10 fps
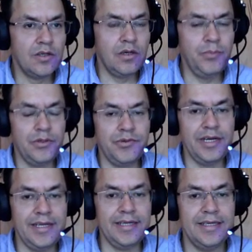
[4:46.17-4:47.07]

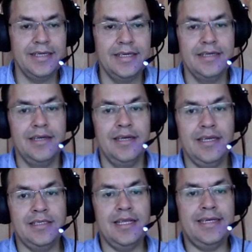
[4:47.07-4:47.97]
Copywriting
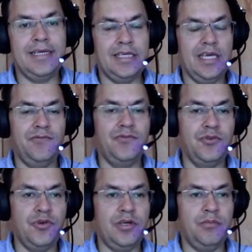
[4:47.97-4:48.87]
is like a gift
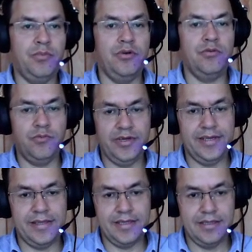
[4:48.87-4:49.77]
you are born
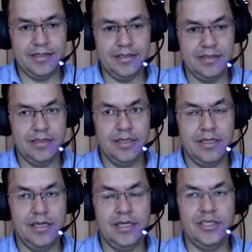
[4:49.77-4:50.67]
with.
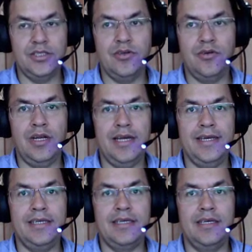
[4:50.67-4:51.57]
It's not
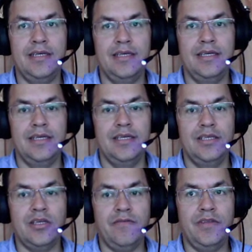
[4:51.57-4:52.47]
like
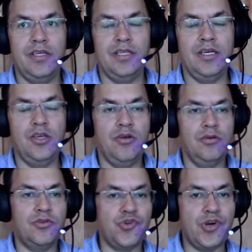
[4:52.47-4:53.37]
something that you
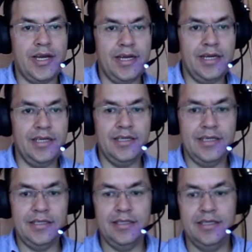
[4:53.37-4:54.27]
try
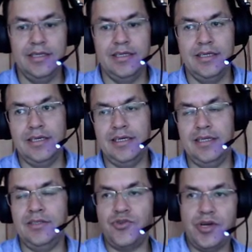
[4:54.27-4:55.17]
and
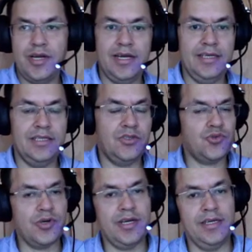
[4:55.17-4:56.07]
try and
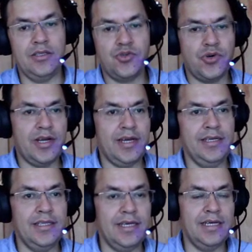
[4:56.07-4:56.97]
try and
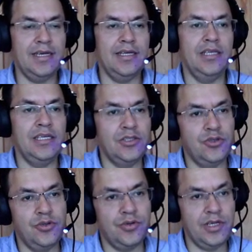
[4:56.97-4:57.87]
try, and it's
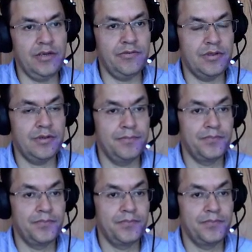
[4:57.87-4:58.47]
not your gift.